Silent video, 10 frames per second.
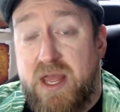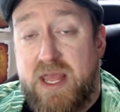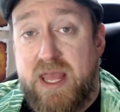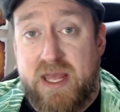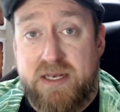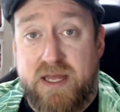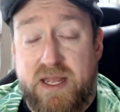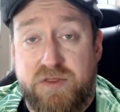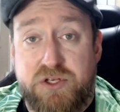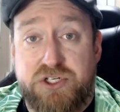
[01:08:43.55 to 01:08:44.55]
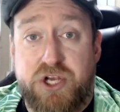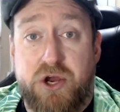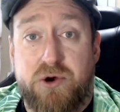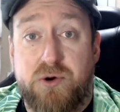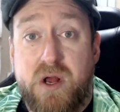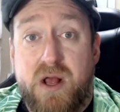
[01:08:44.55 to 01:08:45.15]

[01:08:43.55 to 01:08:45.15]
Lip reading: in the show,